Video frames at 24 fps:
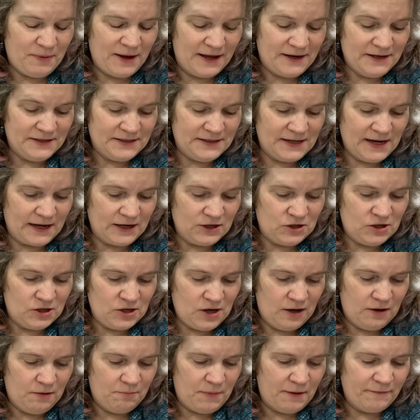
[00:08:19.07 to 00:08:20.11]
I
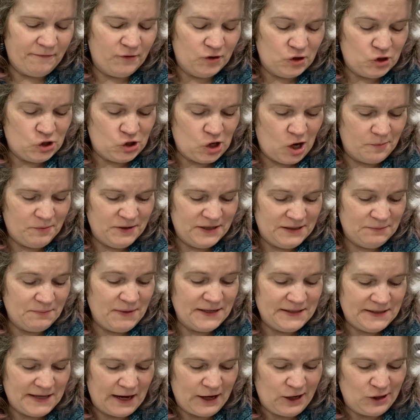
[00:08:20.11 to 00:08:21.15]
had my first shop. This is my
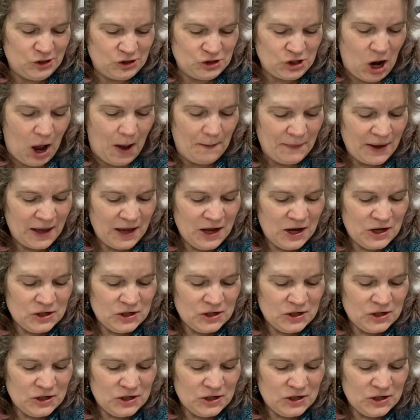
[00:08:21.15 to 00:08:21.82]
second shop.